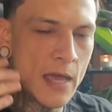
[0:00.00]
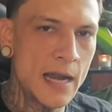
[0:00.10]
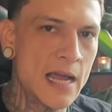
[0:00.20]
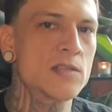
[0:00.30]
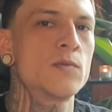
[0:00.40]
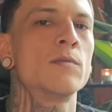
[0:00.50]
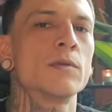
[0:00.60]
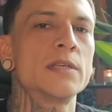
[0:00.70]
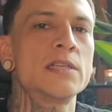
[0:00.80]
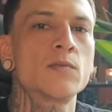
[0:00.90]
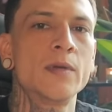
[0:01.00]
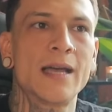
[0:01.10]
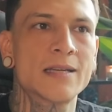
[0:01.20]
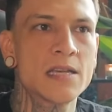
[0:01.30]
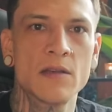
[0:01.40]
Then as we release, we
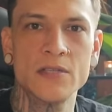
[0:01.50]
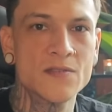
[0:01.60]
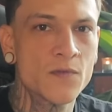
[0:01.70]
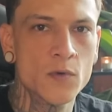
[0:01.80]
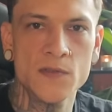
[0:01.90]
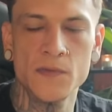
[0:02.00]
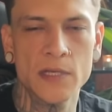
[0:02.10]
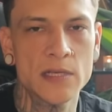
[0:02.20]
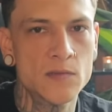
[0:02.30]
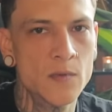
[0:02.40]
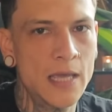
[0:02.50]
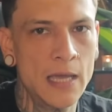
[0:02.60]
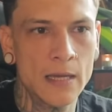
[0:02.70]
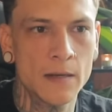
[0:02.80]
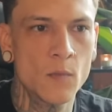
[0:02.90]
exhale as forcefully as we
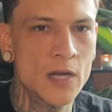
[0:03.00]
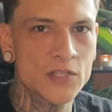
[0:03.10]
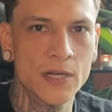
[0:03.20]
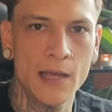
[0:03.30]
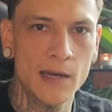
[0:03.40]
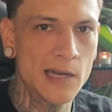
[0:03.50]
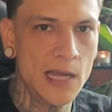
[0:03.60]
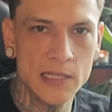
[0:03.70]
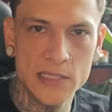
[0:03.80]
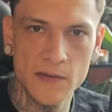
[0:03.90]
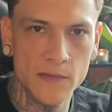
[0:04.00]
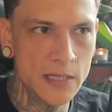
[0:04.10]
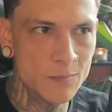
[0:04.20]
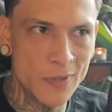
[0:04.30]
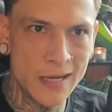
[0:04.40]
can, watching any
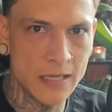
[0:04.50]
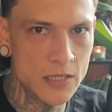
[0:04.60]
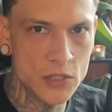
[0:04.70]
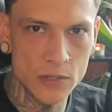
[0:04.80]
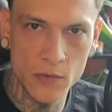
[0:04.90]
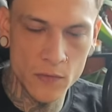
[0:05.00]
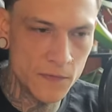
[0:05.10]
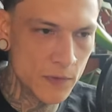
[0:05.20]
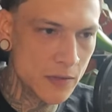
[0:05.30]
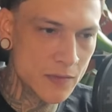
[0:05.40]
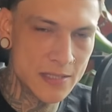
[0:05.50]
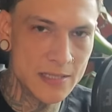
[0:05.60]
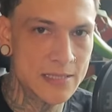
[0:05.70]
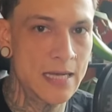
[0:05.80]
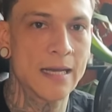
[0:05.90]
negativity, blockage, lower
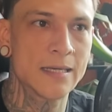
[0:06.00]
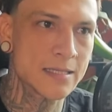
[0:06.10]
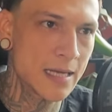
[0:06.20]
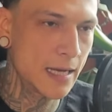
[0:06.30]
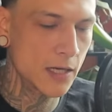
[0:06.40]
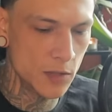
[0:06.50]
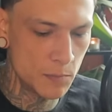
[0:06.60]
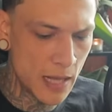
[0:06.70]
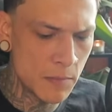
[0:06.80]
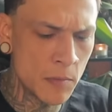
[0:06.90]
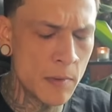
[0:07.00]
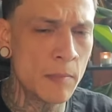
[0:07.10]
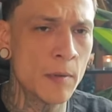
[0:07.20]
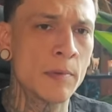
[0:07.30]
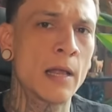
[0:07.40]
frequencies, sadness, anger, blah, blah, blah,
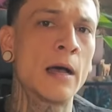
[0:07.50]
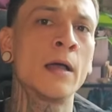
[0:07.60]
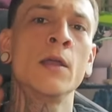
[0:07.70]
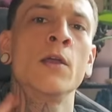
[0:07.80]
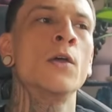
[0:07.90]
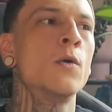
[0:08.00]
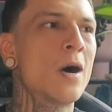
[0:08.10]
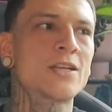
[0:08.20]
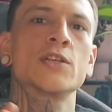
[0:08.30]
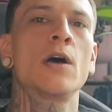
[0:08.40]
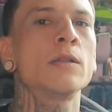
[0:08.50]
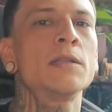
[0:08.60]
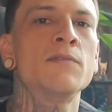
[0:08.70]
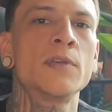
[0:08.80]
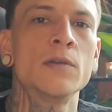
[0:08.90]
blah, blah. Watch it all
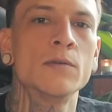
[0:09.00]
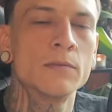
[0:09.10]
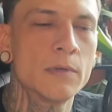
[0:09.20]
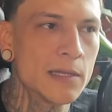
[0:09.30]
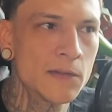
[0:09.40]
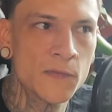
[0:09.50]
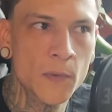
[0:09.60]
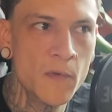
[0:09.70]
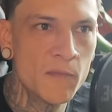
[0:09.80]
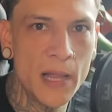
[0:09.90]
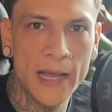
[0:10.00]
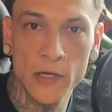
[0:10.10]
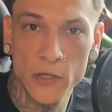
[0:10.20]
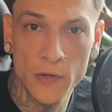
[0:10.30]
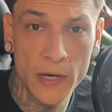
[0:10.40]
leaving you in the form of black
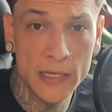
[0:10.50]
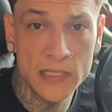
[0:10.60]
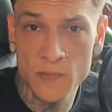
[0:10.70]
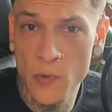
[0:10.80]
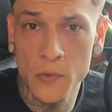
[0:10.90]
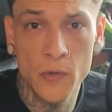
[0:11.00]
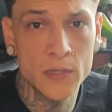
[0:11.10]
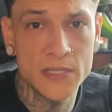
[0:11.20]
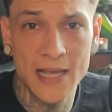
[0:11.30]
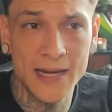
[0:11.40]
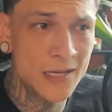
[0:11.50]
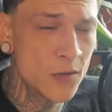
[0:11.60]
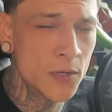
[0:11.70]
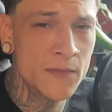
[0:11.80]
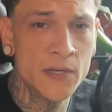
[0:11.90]
or gray, smoke or static. You
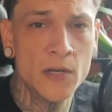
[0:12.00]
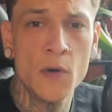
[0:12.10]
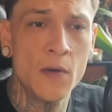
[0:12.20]
don't even